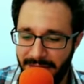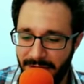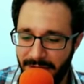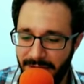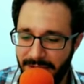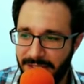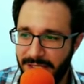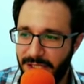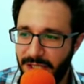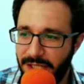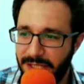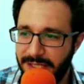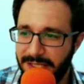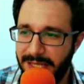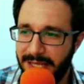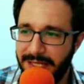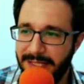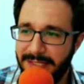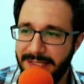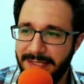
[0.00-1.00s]
is just
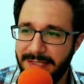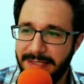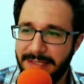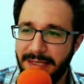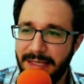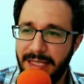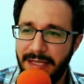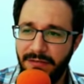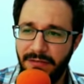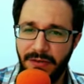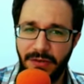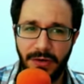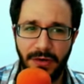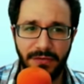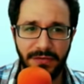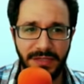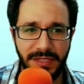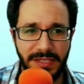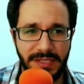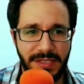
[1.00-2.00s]
a sliver
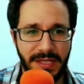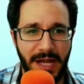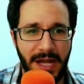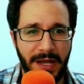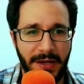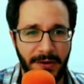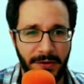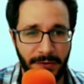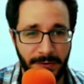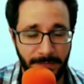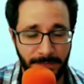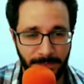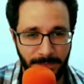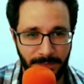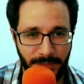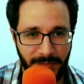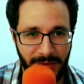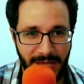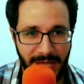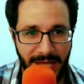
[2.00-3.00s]
of desire
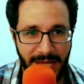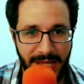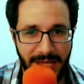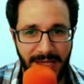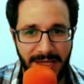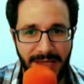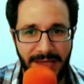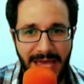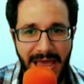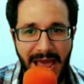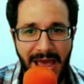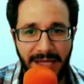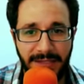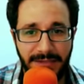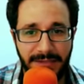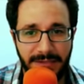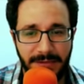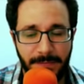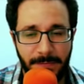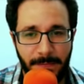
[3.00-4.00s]

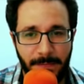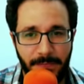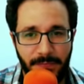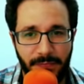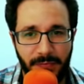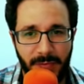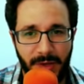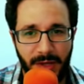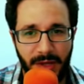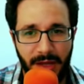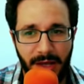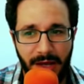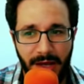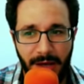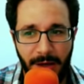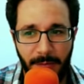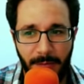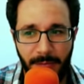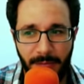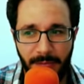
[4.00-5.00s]
that
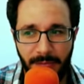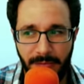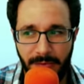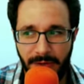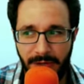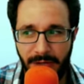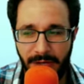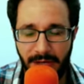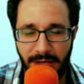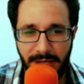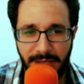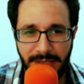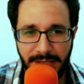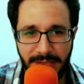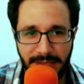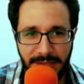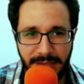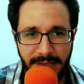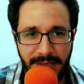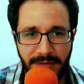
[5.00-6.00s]
um, a
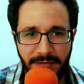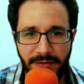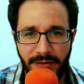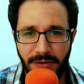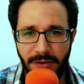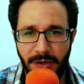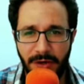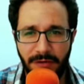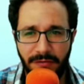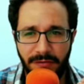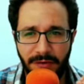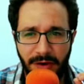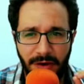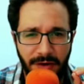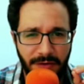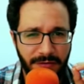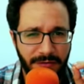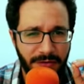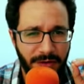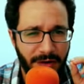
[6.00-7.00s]
sliver of
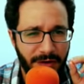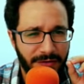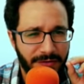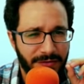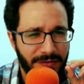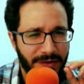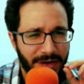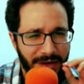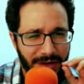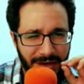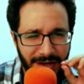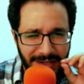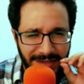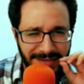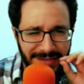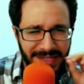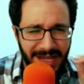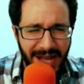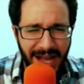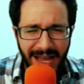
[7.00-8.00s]
of of a
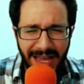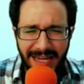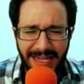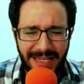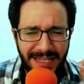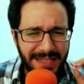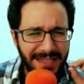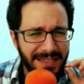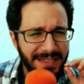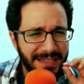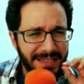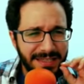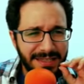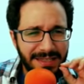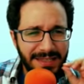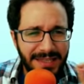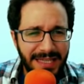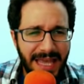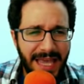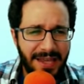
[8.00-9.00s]
tiny
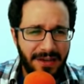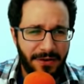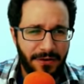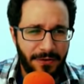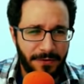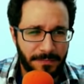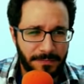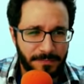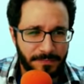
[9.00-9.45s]
layer